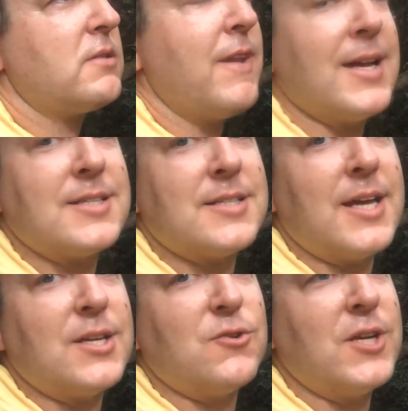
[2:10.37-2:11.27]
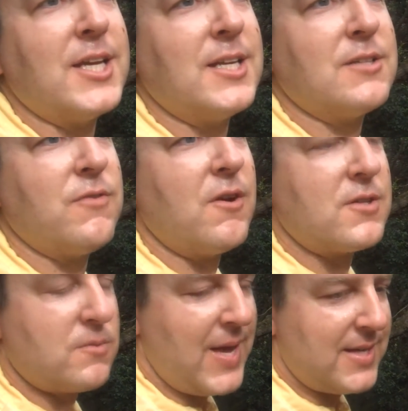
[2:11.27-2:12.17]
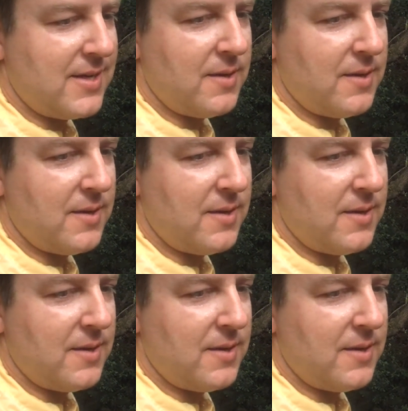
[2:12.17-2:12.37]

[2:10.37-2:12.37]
fast as I can drink it as far as sweat.